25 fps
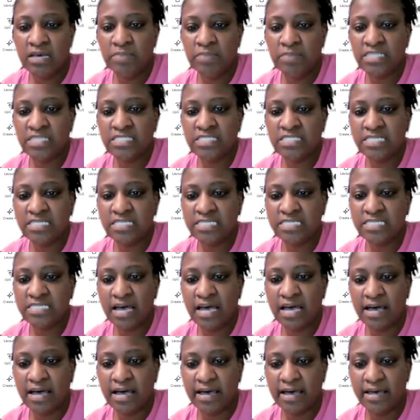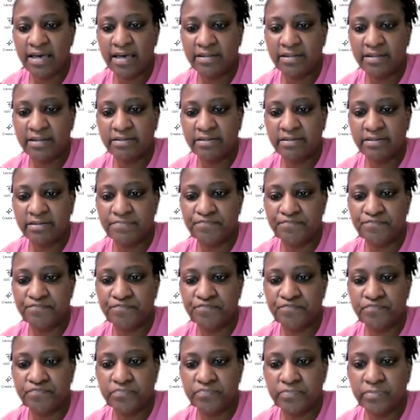to the side.
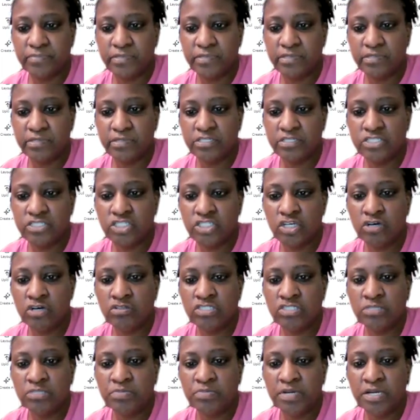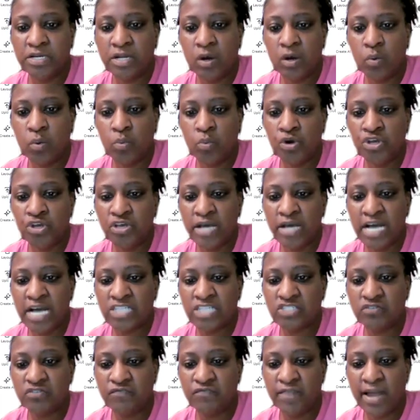So it's depending on where
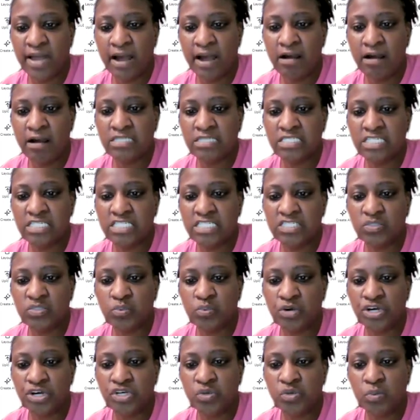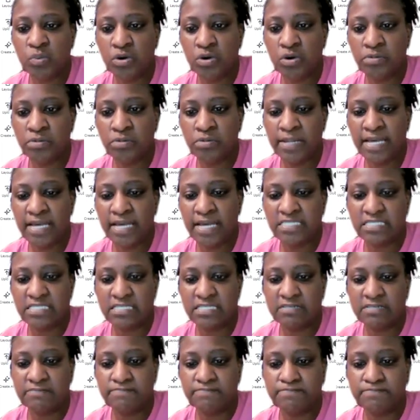you got your flowers is where you want to
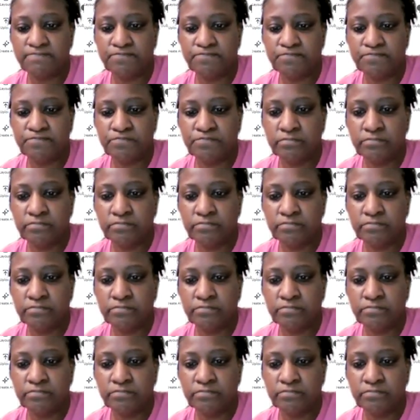place it.